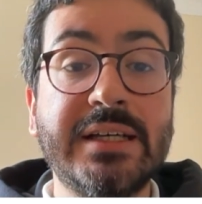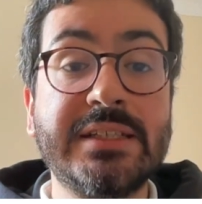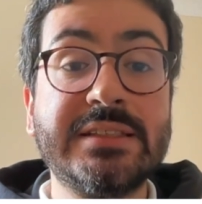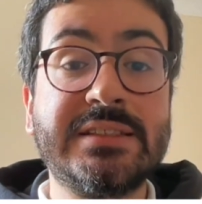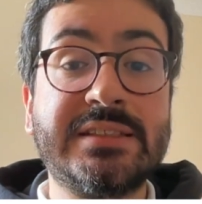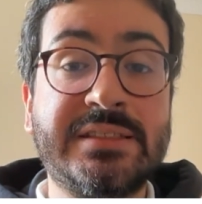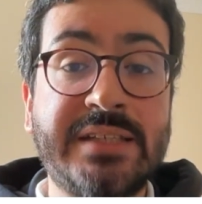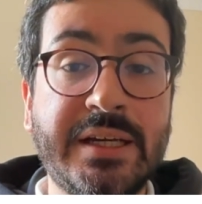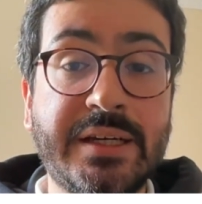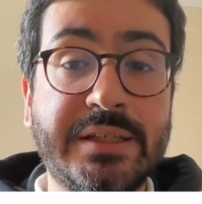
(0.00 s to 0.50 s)

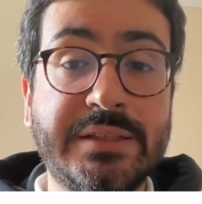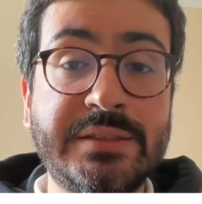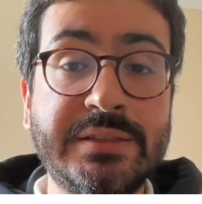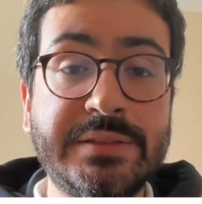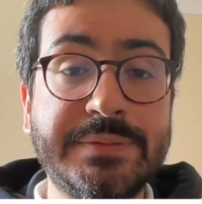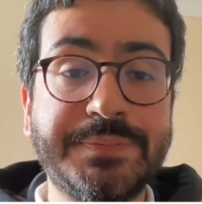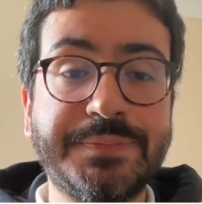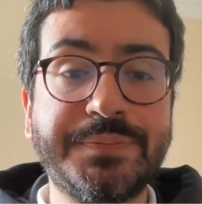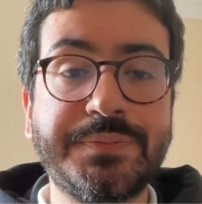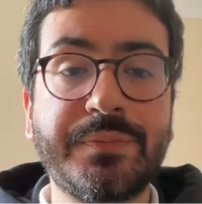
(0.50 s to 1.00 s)

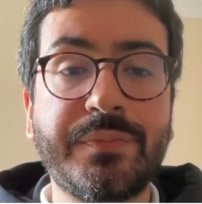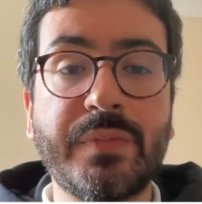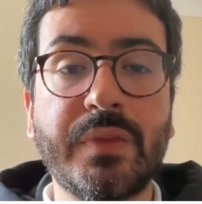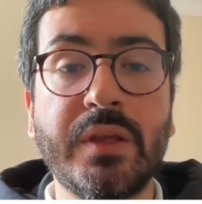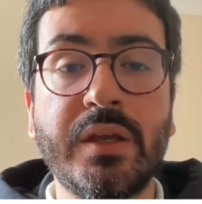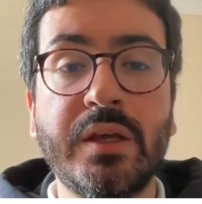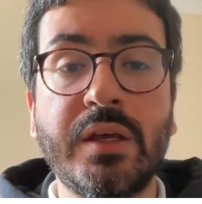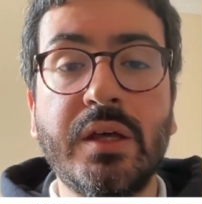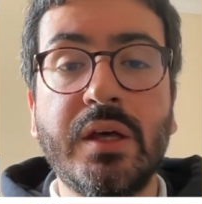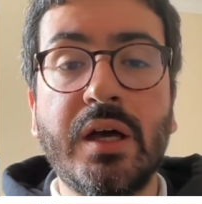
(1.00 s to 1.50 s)
Second,
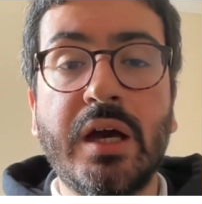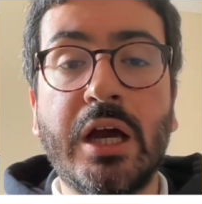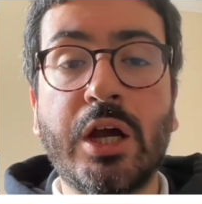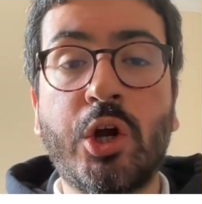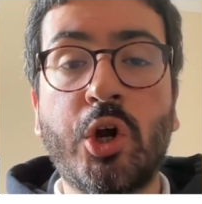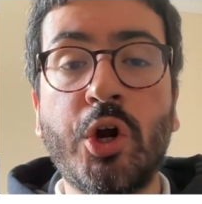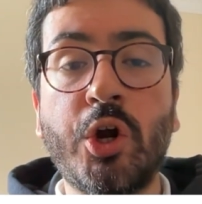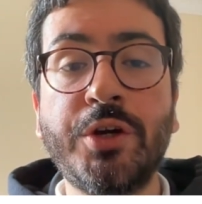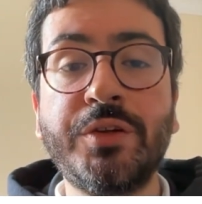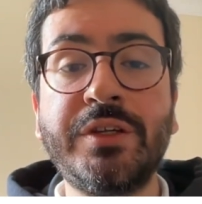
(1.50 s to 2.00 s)

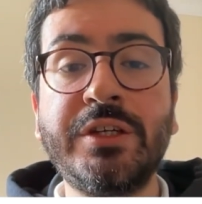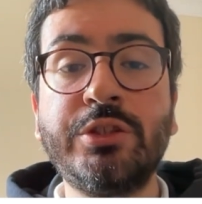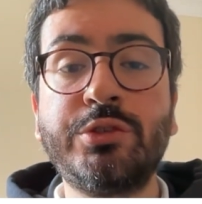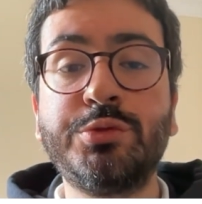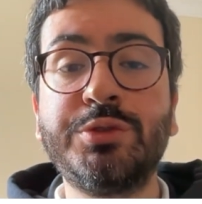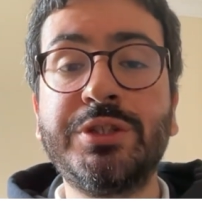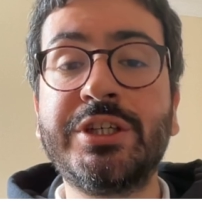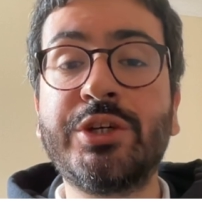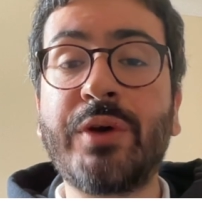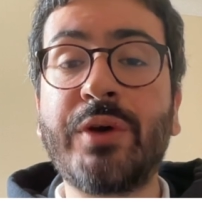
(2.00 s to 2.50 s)
according to
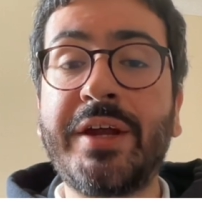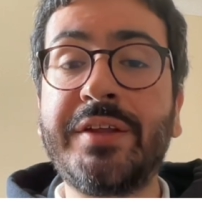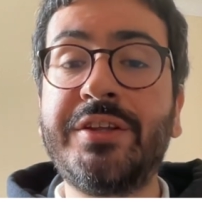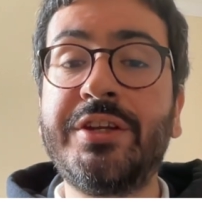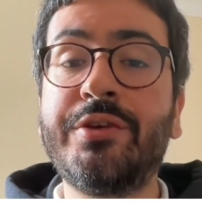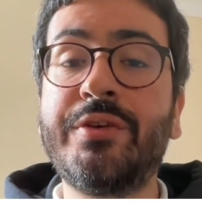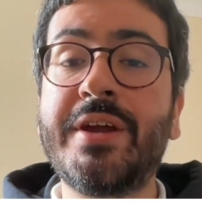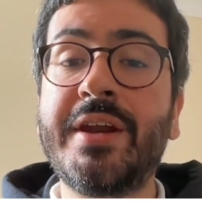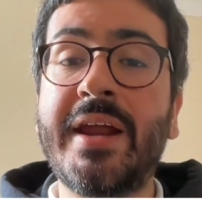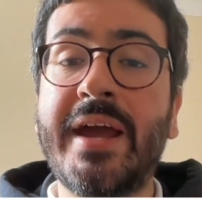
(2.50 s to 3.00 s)
the
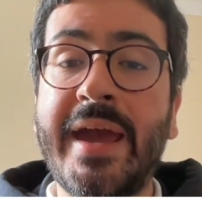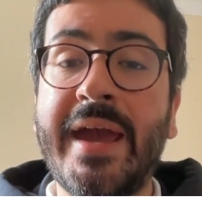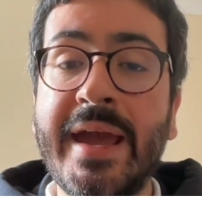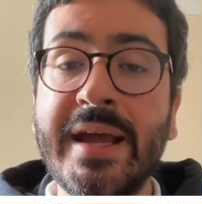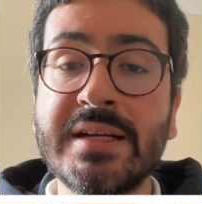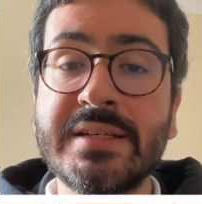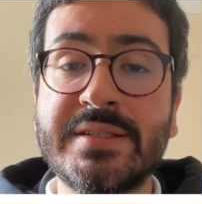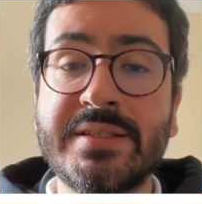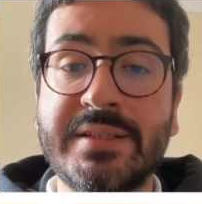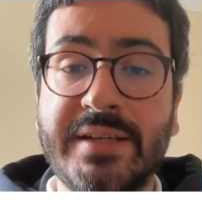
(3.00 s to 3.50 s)
criterion
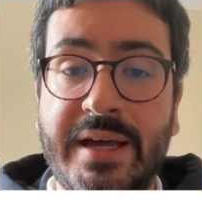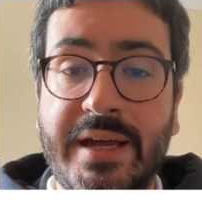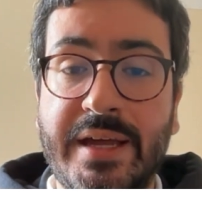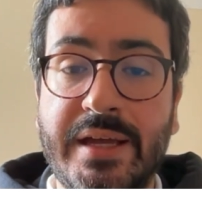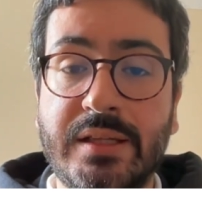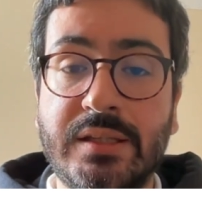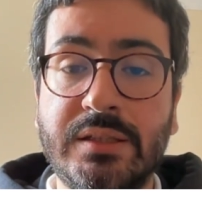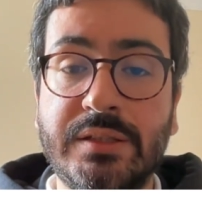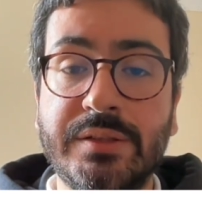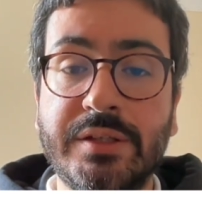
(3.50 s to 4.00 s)
X
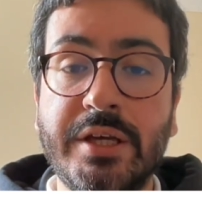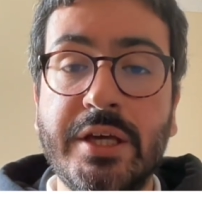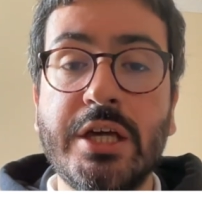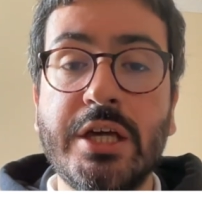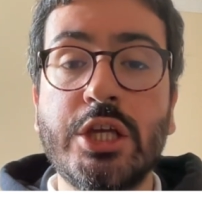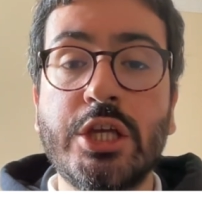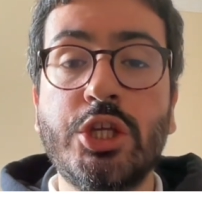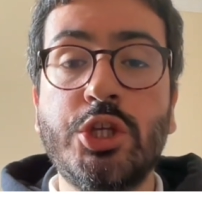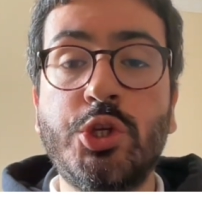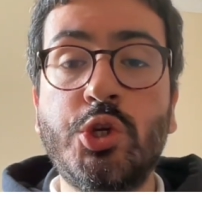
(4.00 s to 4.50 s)
scale,
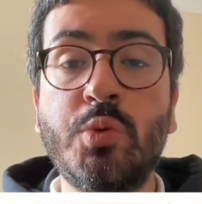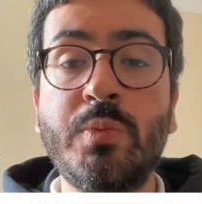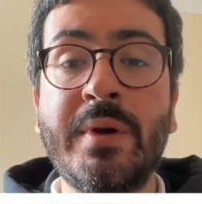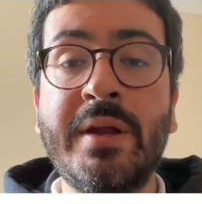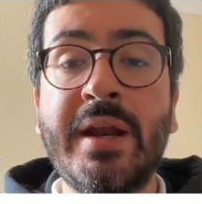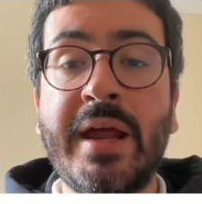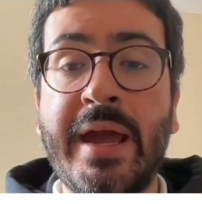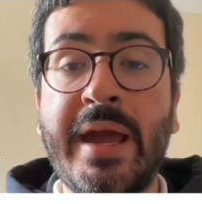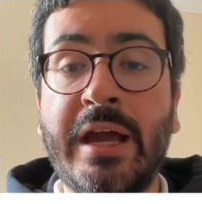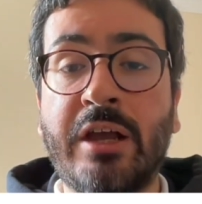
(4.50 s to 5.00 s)

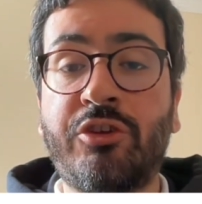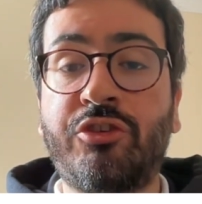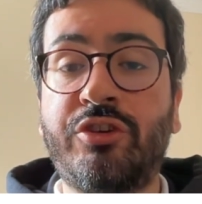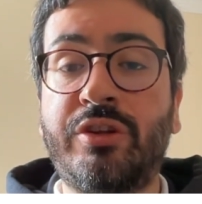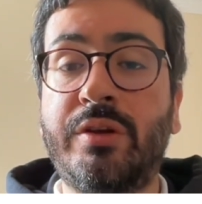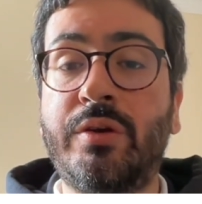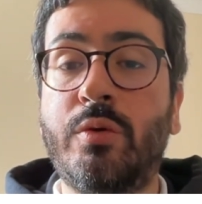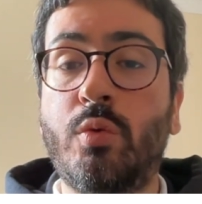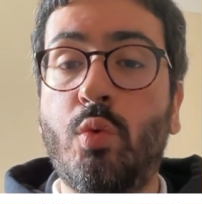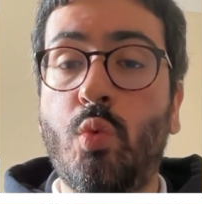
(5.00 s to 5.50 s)
human
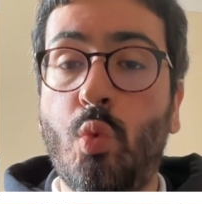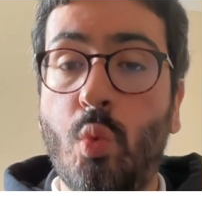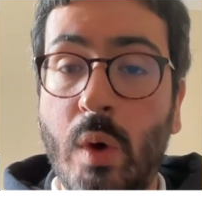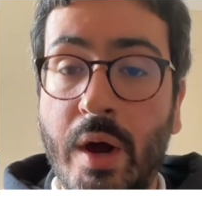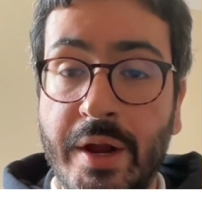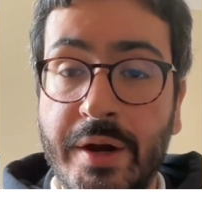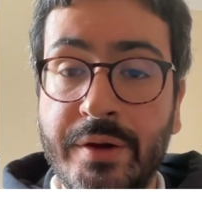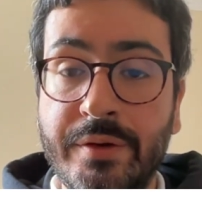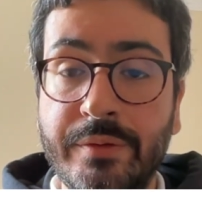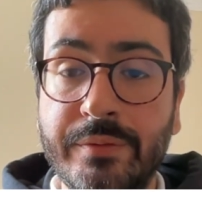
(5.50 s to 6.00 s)
action
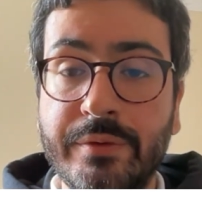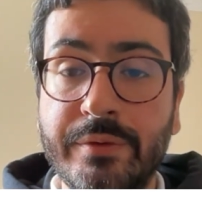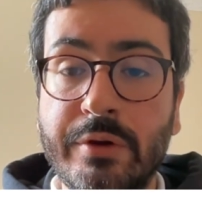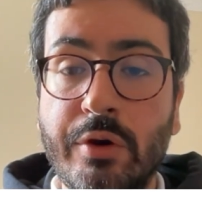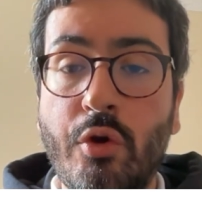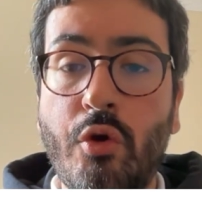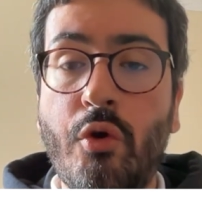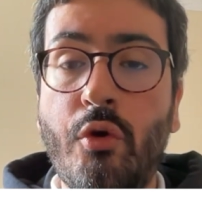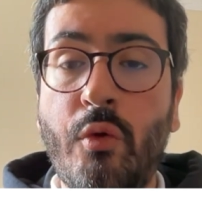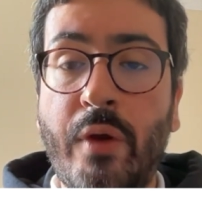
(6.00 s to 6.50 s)
1
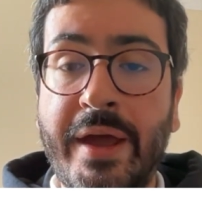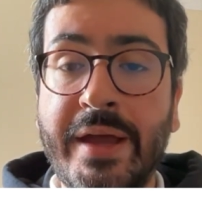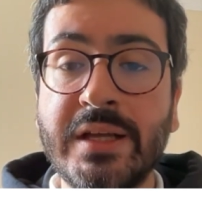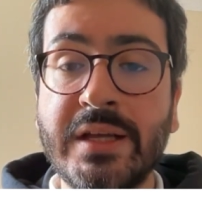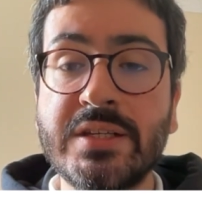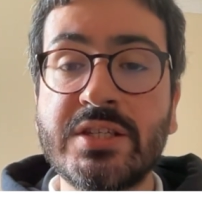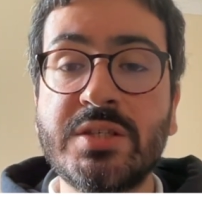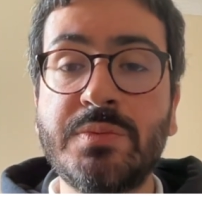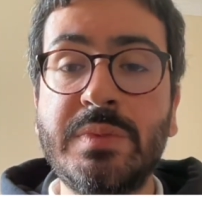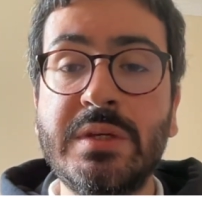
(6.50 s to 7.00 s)

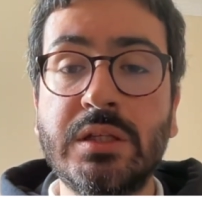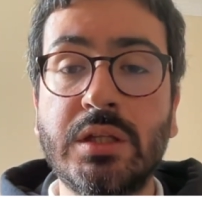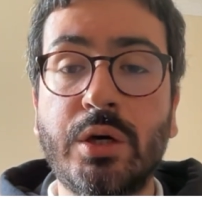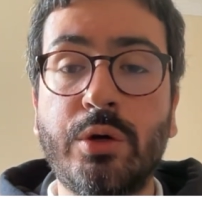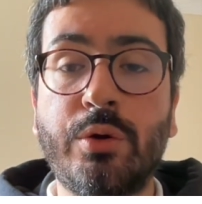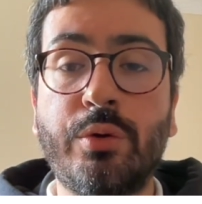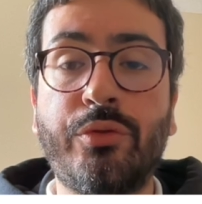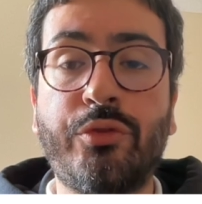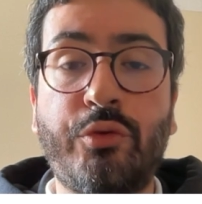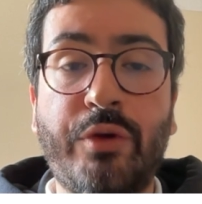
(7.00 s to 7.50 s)
ranks
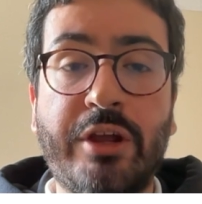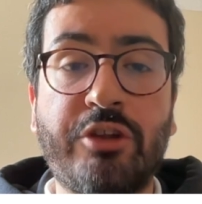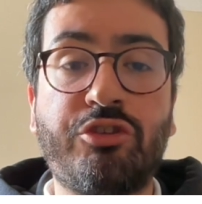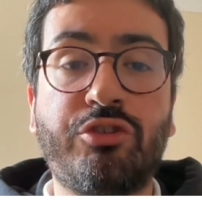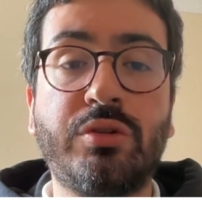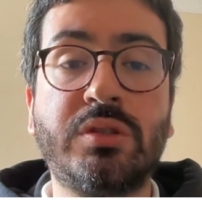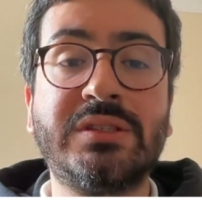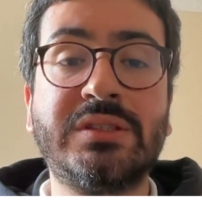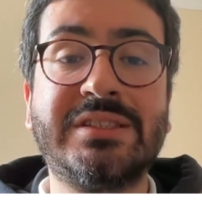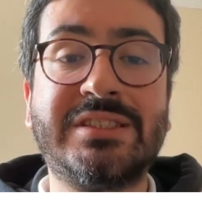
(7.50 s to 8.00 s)
below
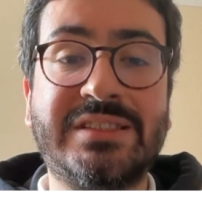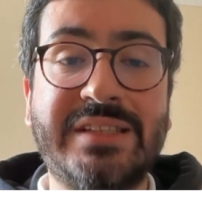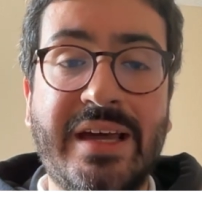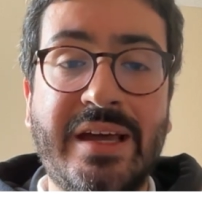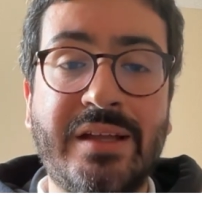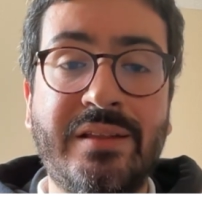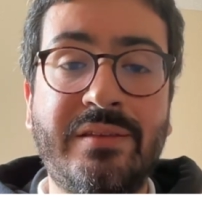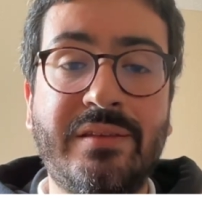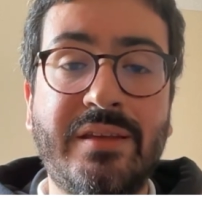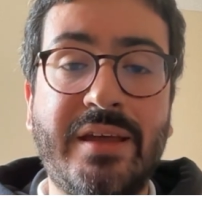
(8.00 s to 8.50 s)
threshold
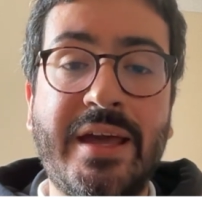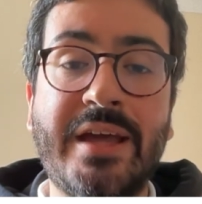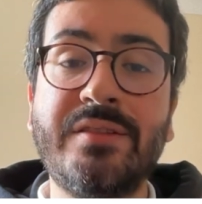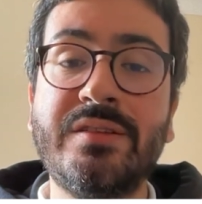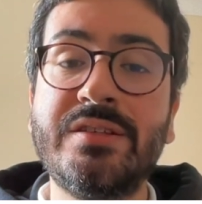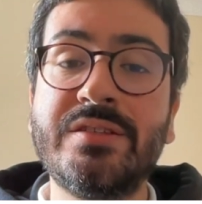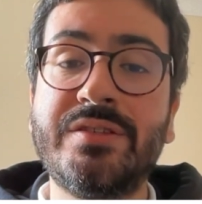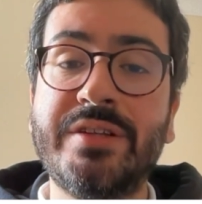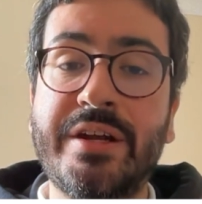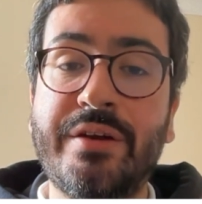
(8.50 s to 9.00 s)
Z and
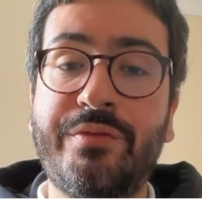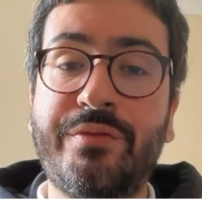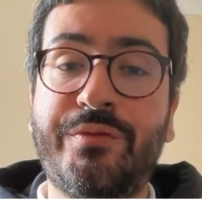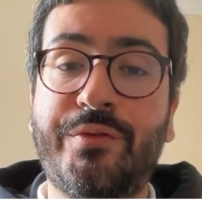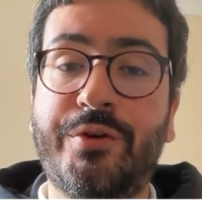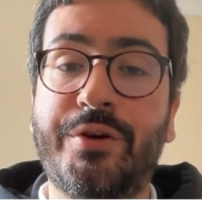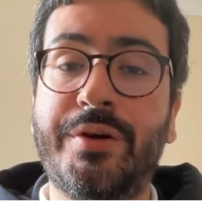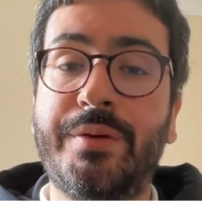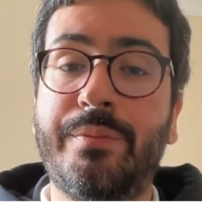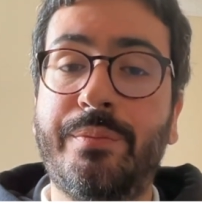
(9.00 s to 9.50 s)
is
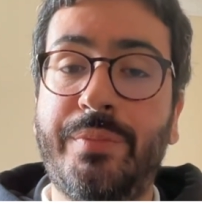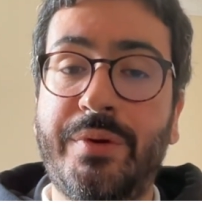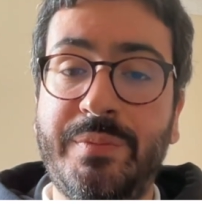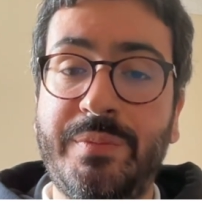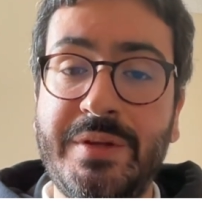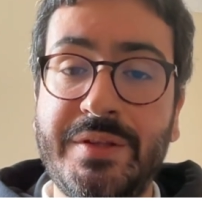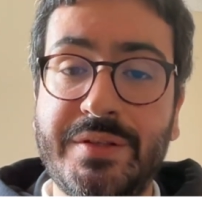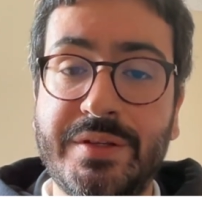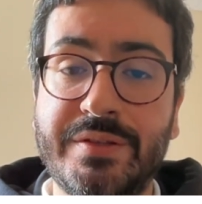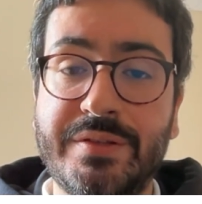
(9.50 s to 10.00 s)
therefore
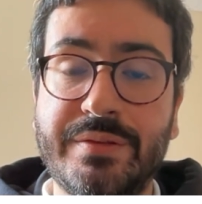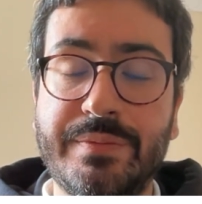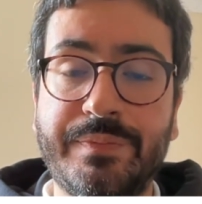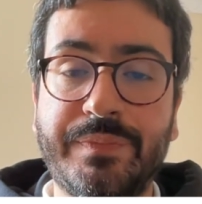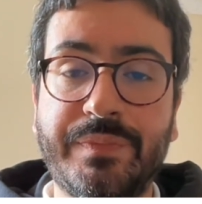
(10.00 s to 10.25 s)
permitted.